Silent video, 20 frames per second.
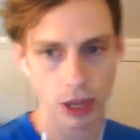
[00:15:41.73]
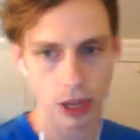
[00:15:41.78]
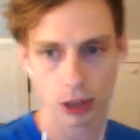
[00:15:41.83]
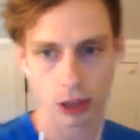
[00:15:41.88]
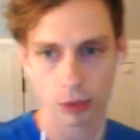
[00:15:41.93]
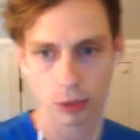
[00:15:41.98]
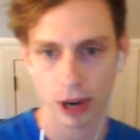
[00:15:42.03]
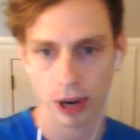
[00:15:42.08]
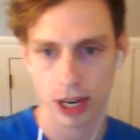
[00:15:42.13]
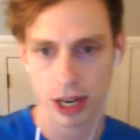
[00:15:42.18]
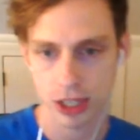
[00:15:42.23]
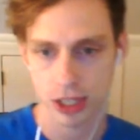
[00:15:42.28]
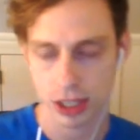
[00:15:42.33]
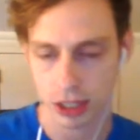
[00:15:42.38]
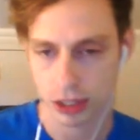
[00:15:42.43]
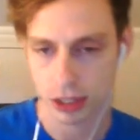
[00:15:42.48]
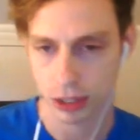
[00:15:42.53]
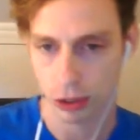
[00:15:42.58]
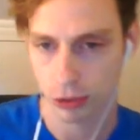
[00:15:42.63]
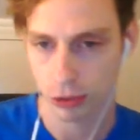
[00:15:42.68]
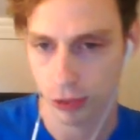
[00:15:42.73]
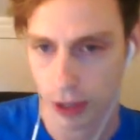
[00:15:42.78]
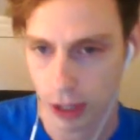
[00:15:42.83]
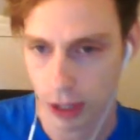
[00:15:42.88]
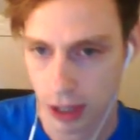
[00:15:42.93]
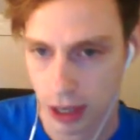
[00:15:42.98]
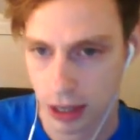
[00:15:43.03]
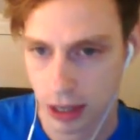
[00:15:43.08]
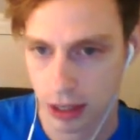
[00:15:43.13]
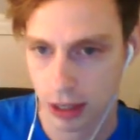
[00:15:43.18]
other projects so
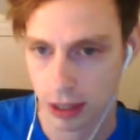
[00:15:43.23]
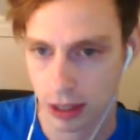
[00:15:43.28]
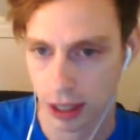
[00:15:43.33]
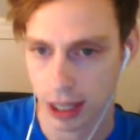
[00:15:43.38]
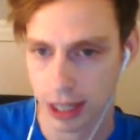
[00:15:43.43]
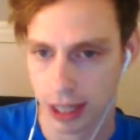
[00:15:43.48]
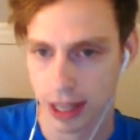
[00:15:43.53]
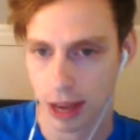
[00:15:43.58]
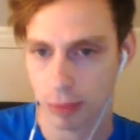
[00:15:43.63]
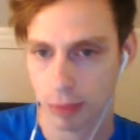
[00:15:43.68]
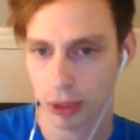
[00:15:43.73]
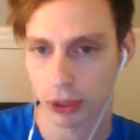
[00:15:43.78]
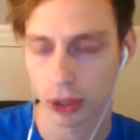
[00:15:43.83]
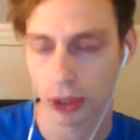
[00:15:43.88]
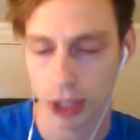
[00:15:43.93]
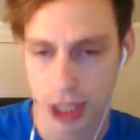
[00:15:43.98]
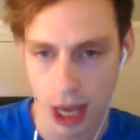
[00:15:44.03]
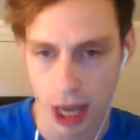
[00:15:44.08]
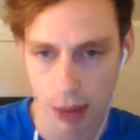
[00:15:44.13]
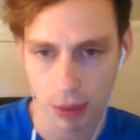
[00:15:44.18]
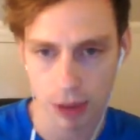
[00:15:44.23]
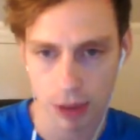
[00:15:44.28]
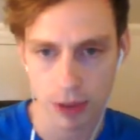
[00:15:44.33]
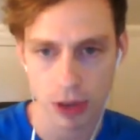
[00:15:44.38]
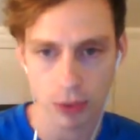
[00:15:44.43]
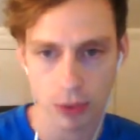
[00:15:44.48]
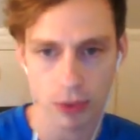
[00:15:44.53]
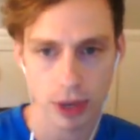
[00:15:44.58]
far uh, that build on top of it.